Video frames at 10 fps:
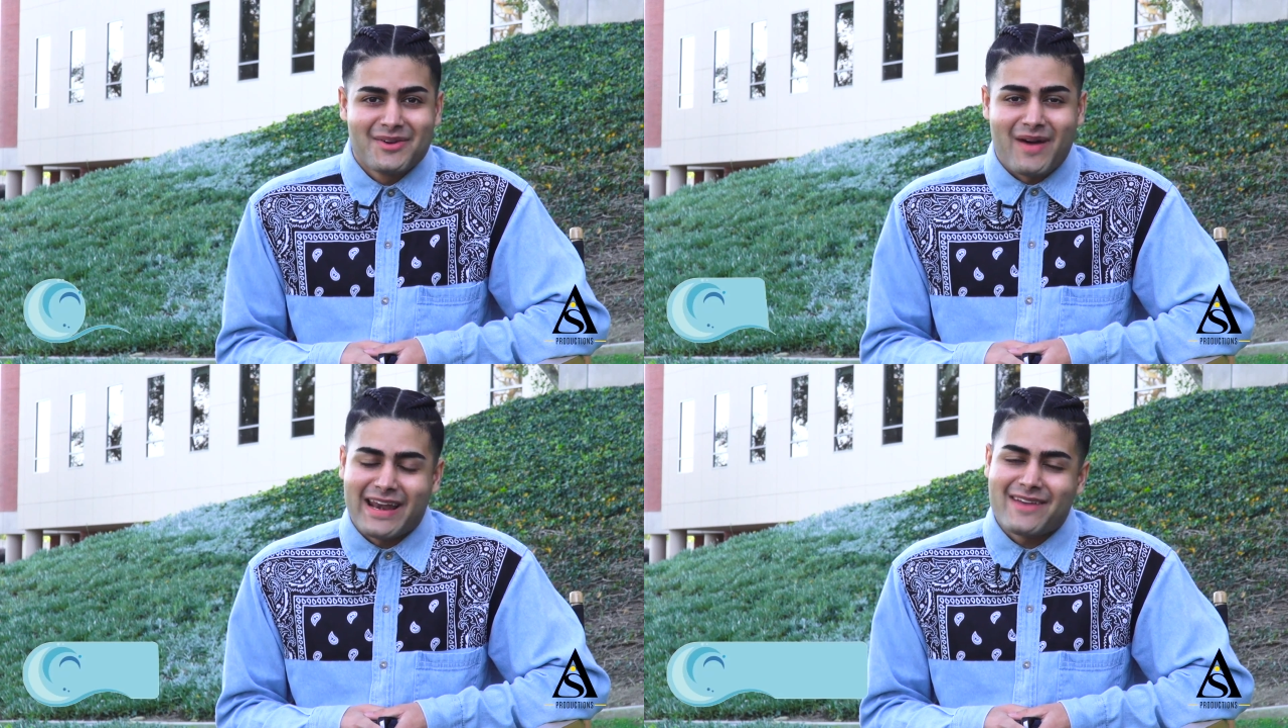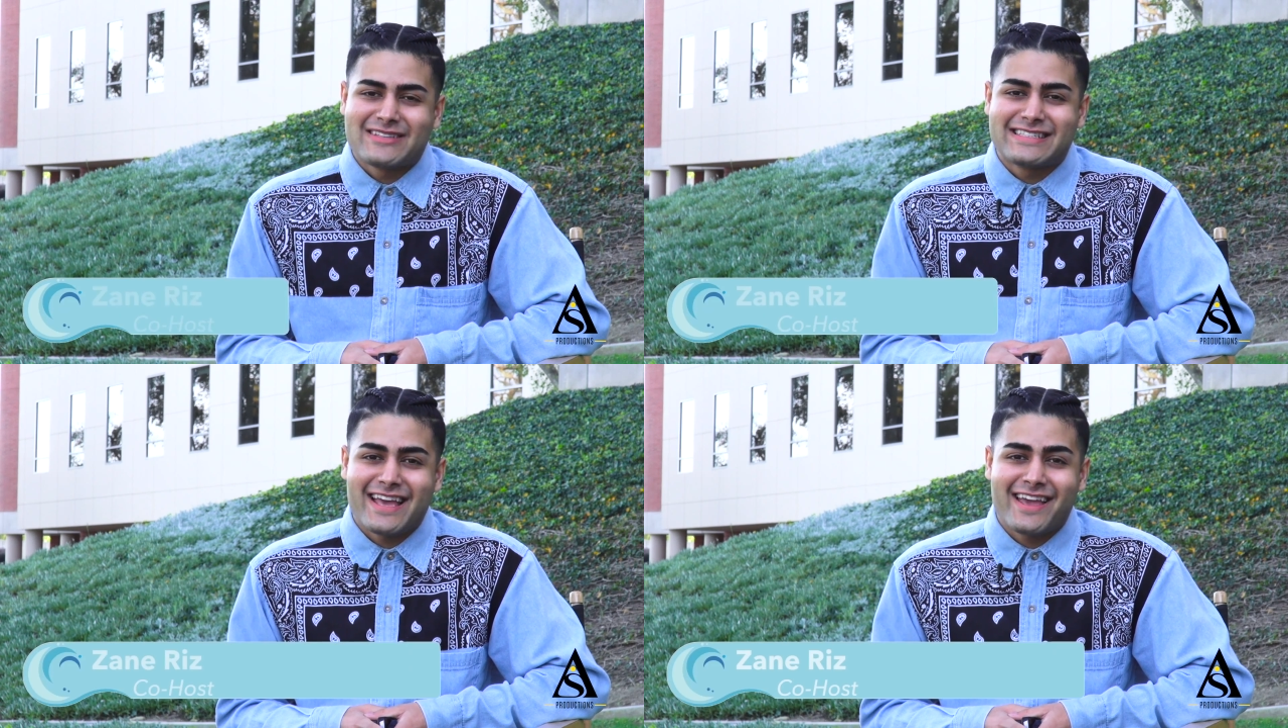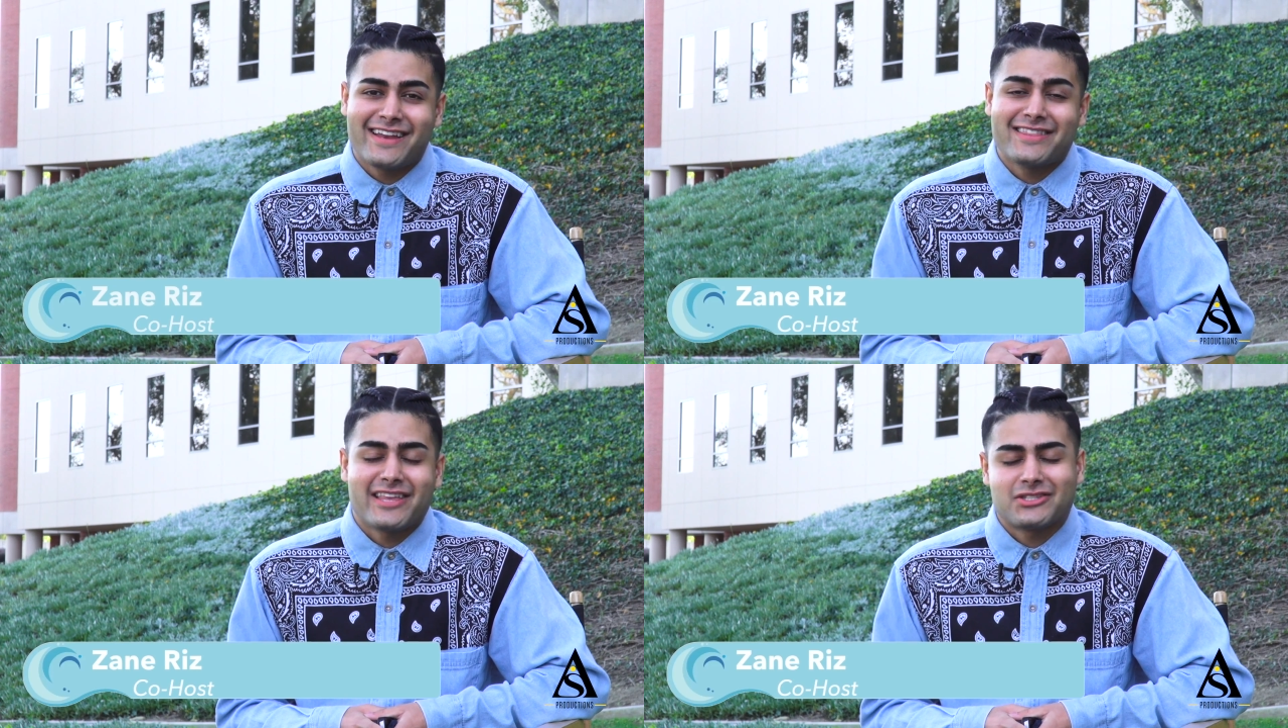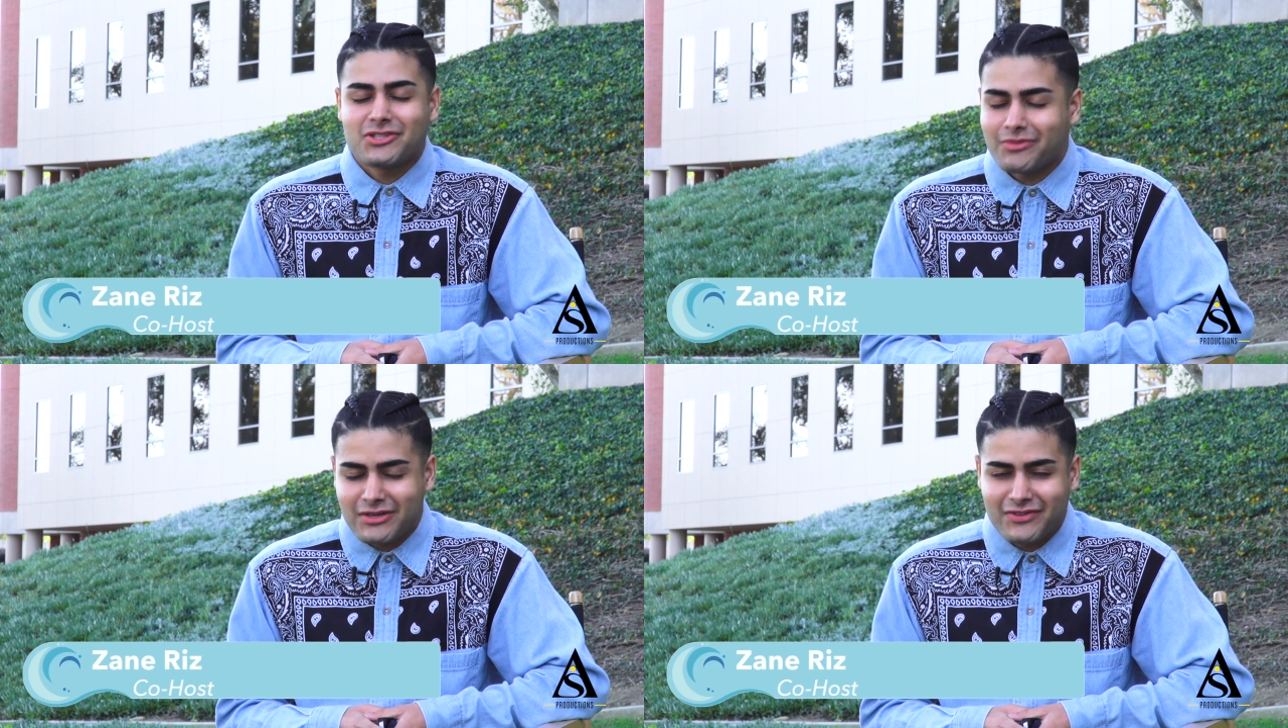My name is Zane. Thanks
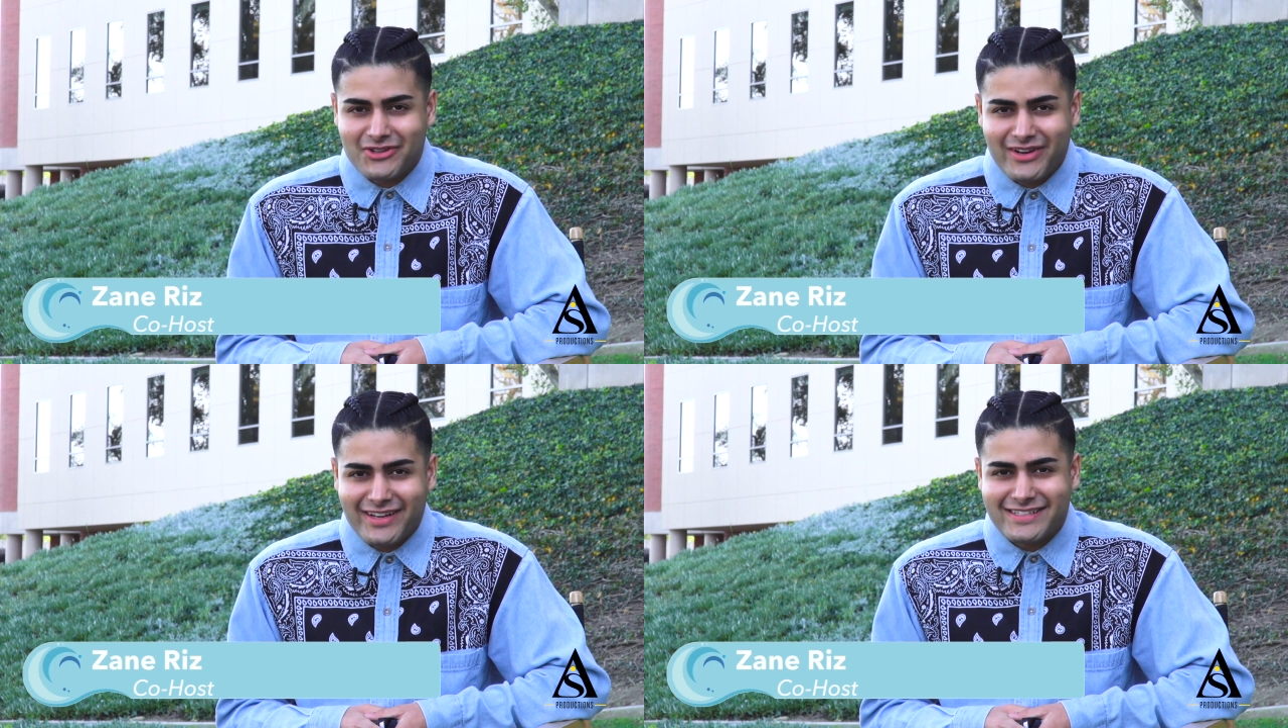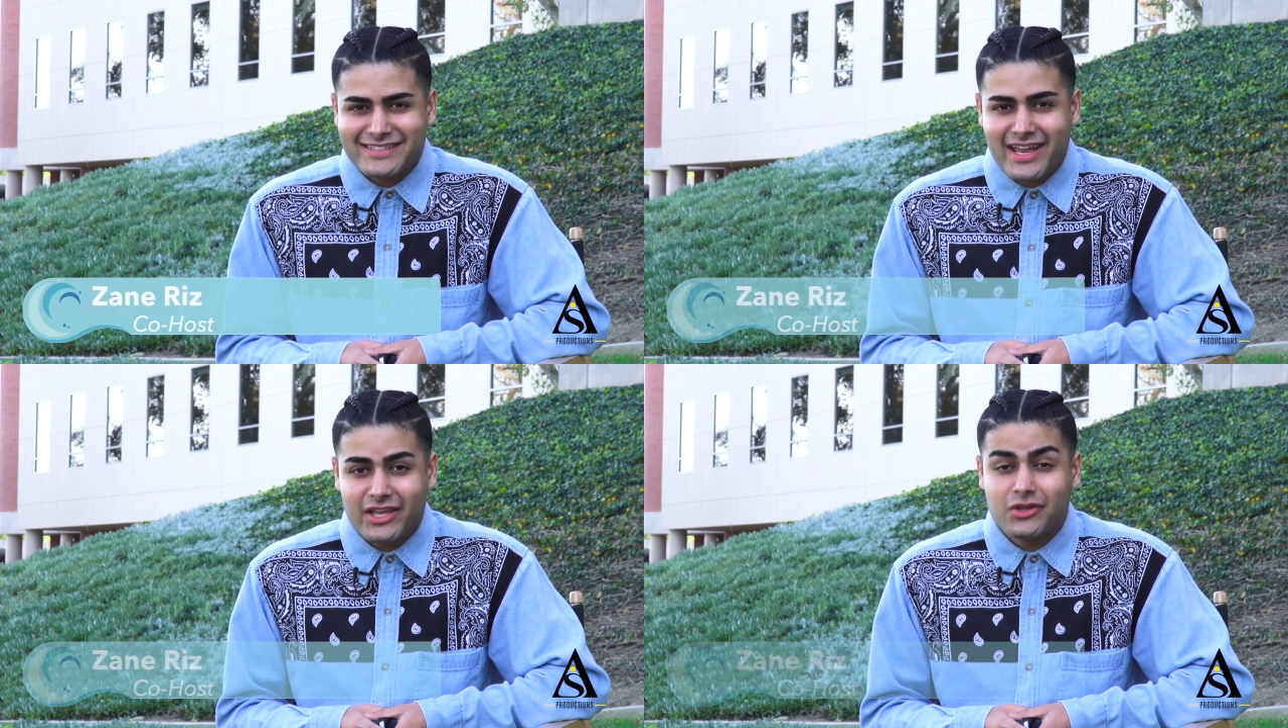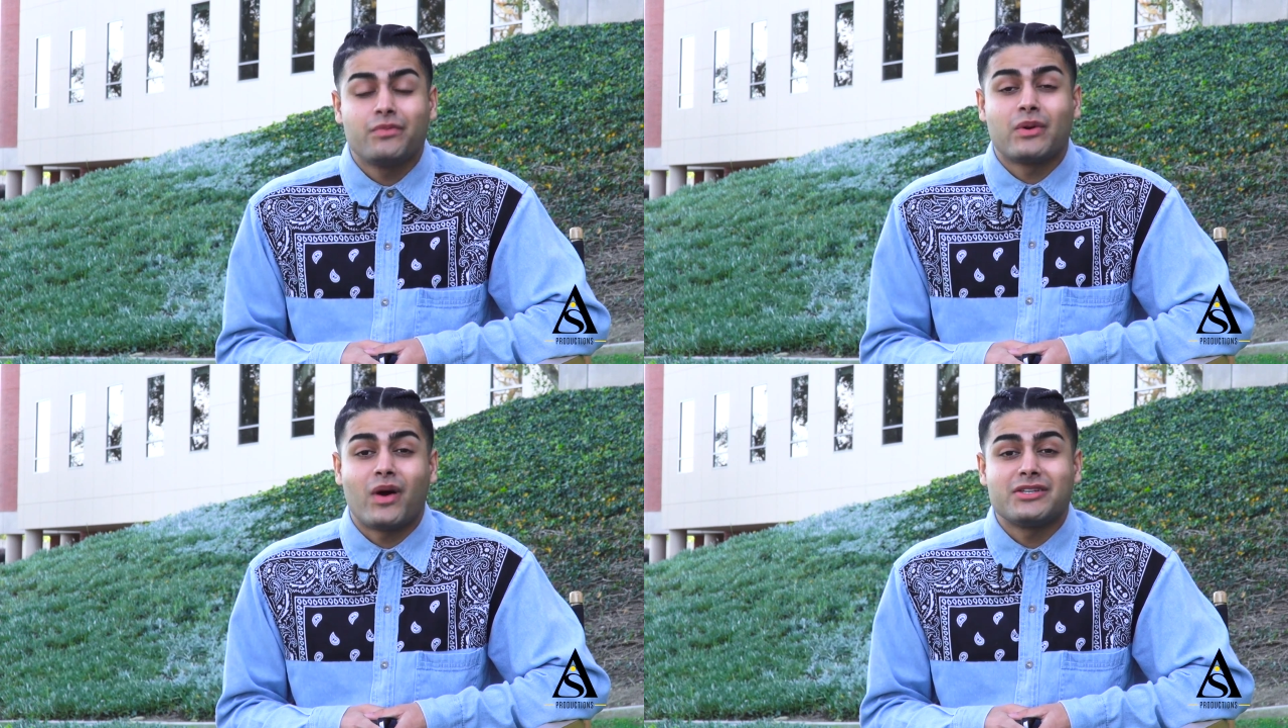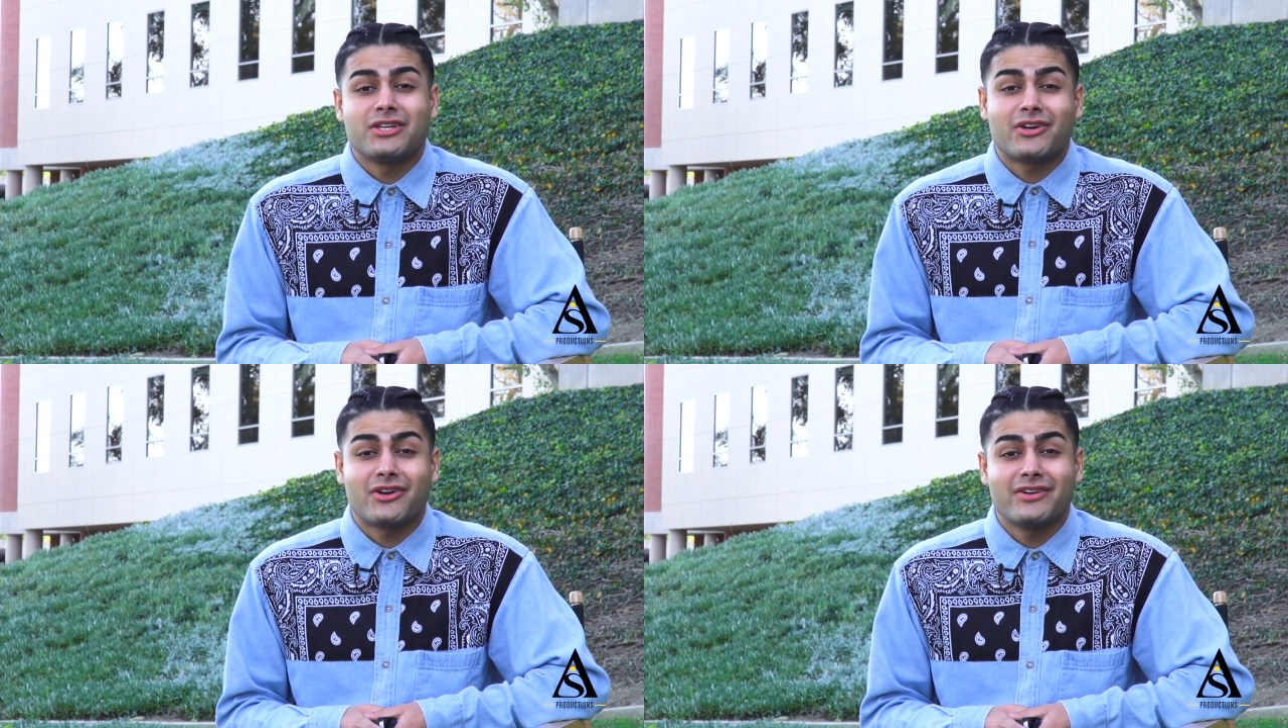so much for joining us today. You've been
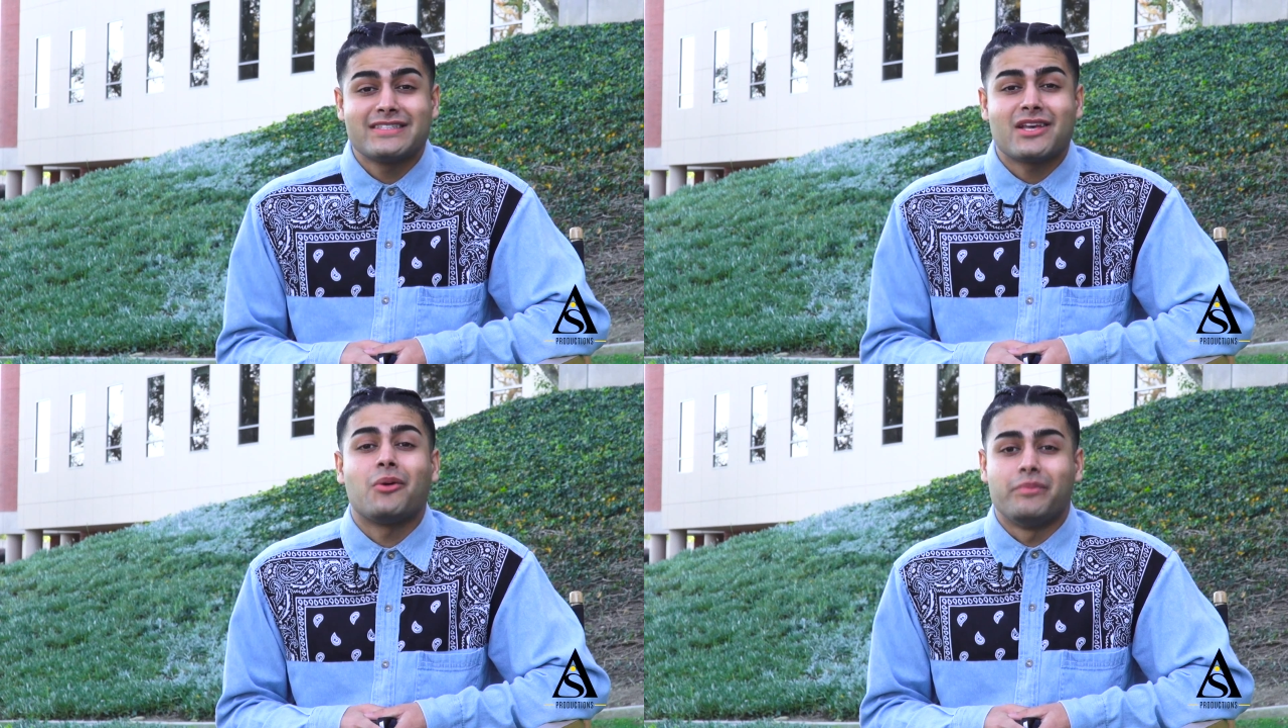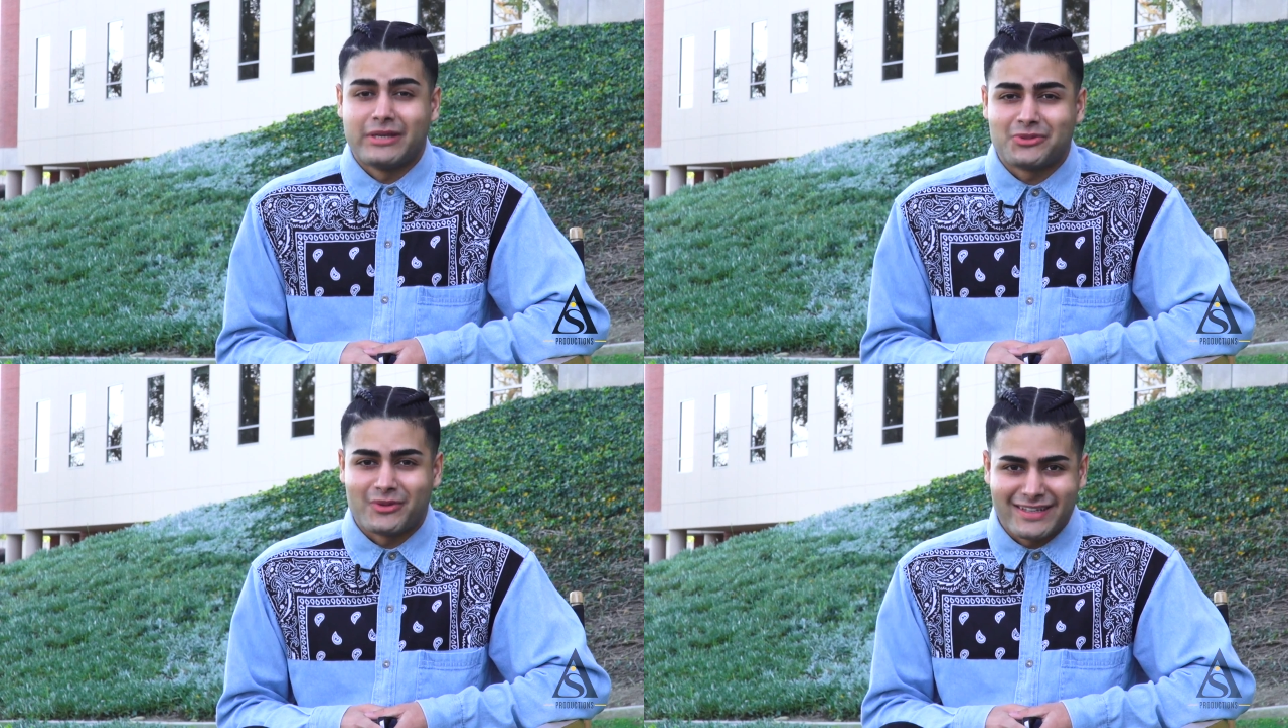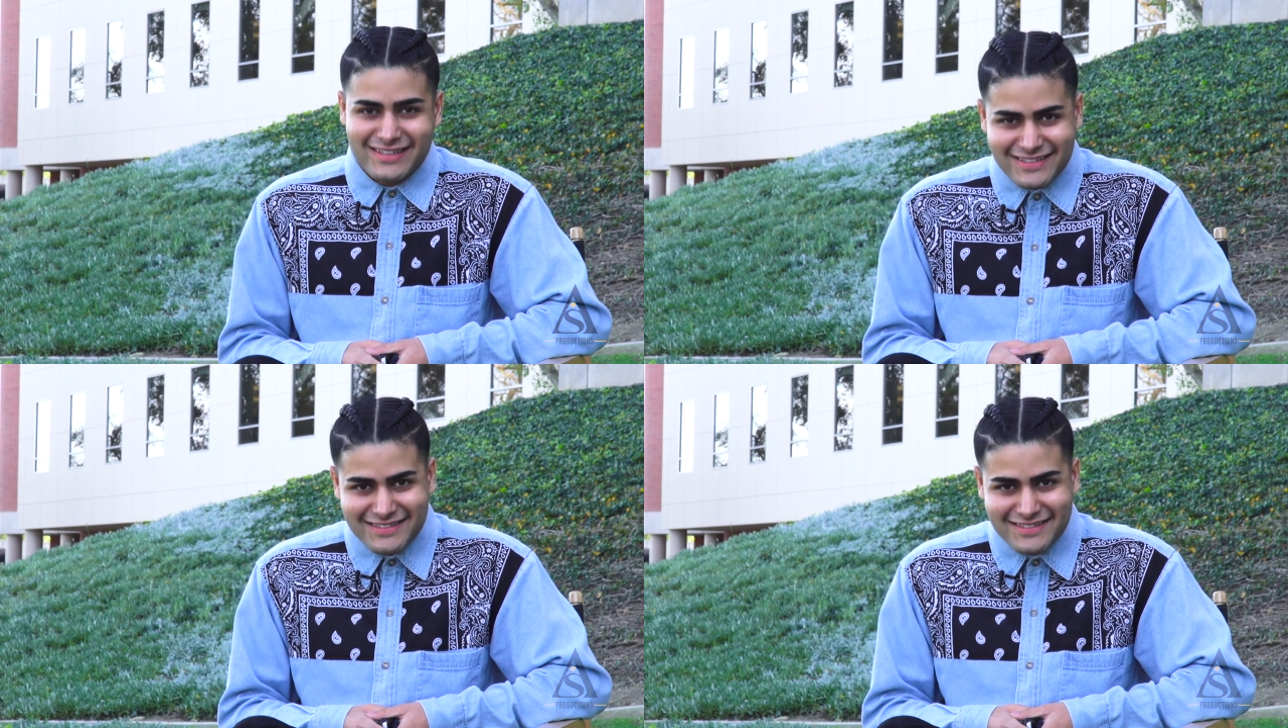watching Currents on Beach Week.